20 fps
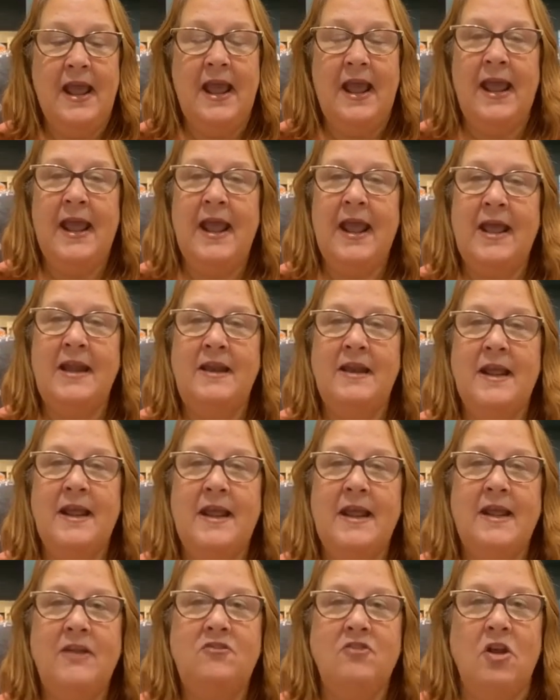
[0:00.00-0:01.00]
And
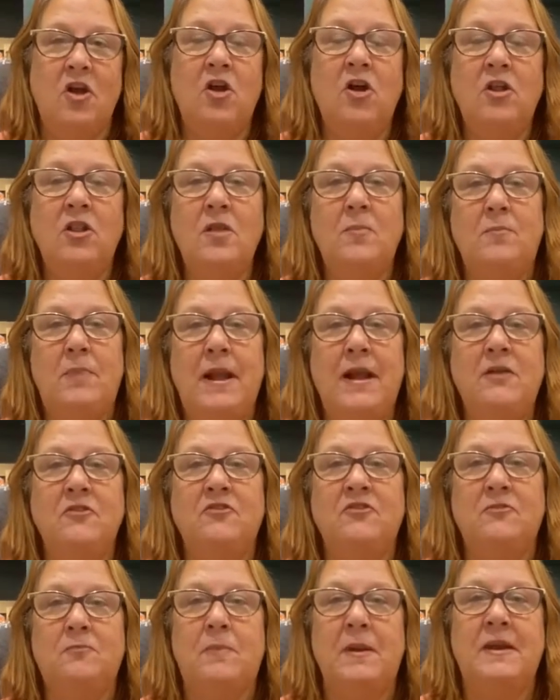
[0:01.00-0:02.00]
it's all about
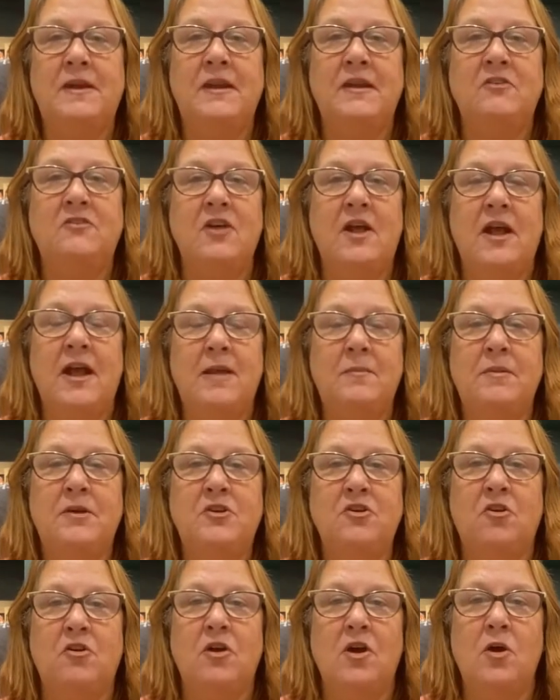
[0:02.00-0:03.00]
spending time in
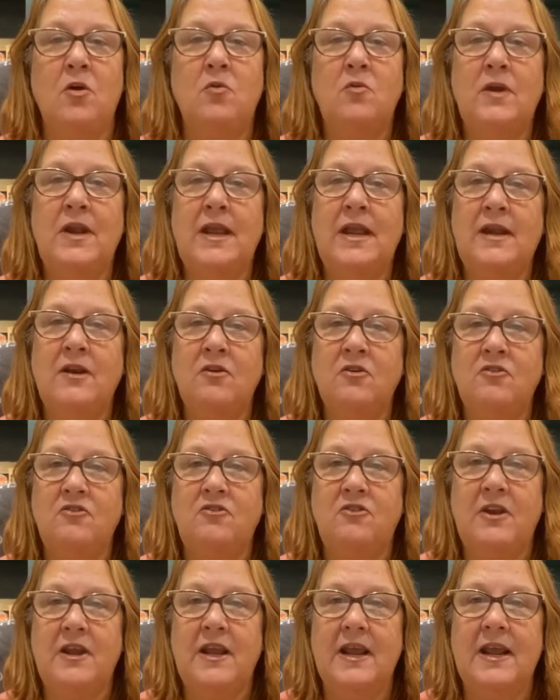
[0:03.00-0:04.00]
your own
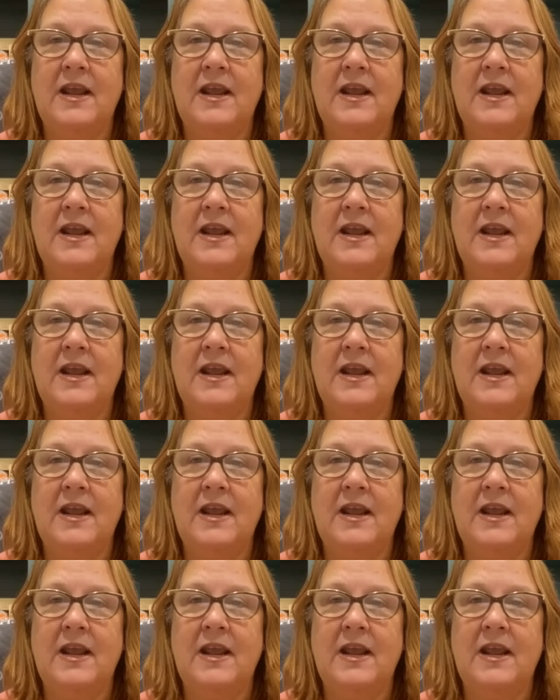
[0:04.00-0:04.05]
energy.